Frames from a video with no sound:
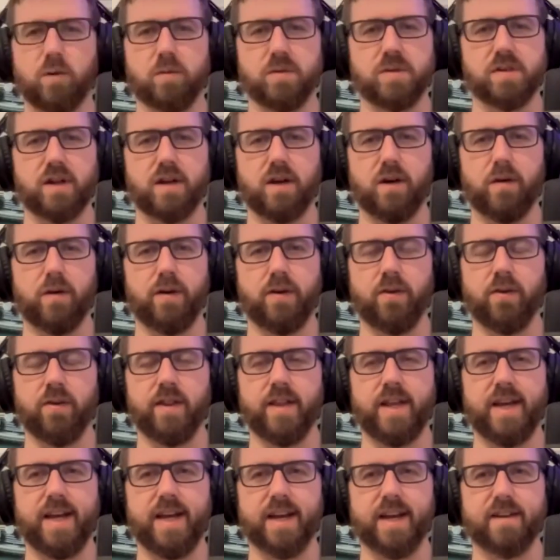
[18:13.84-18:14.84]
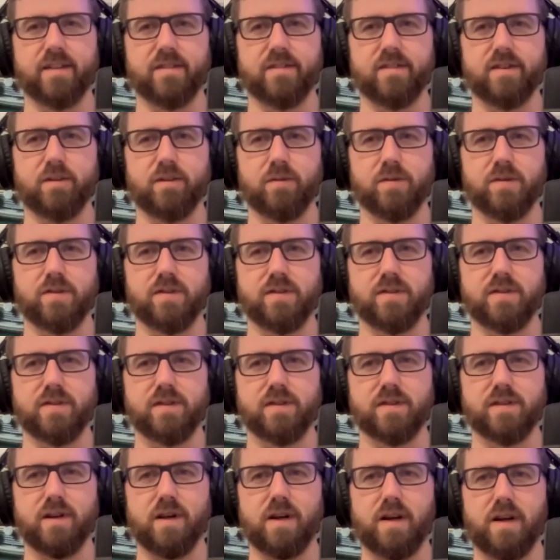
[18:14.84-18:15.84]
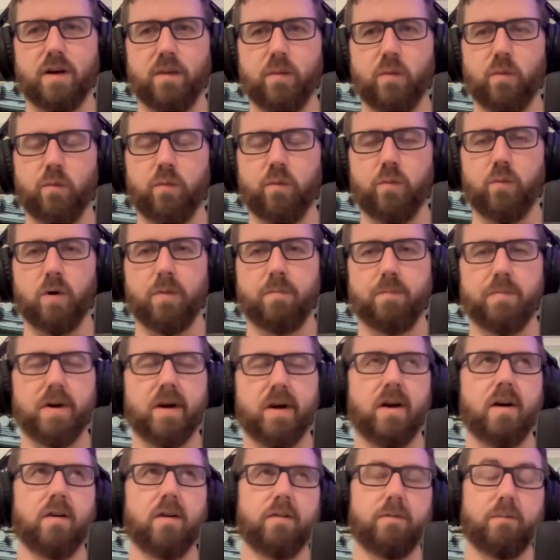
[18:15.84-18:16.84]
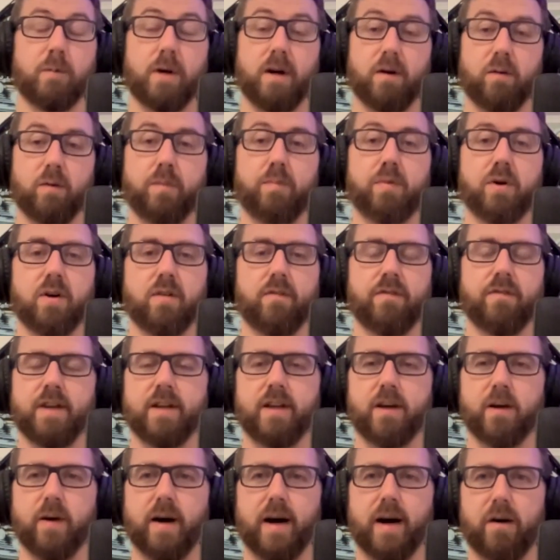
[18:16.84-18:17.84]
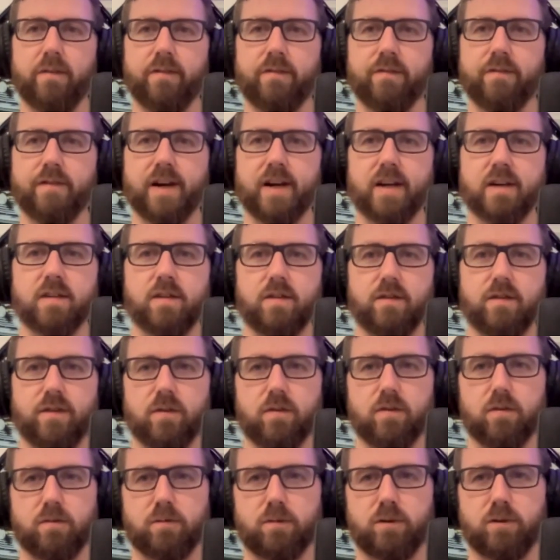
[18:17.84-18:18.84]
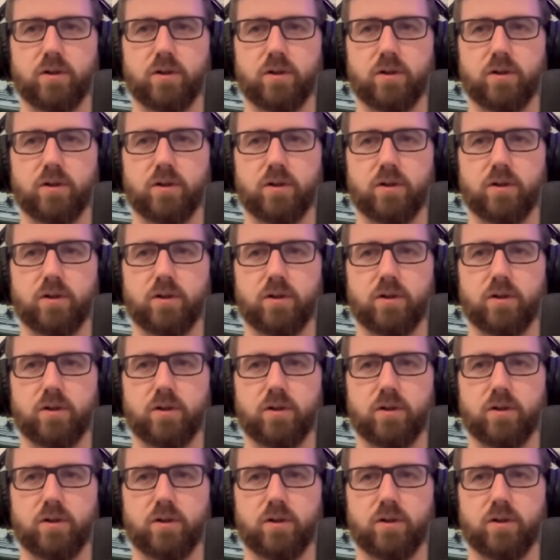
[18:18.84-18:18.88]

what was going on there because there was uh, one part. Well, we put a video out, in fact, of your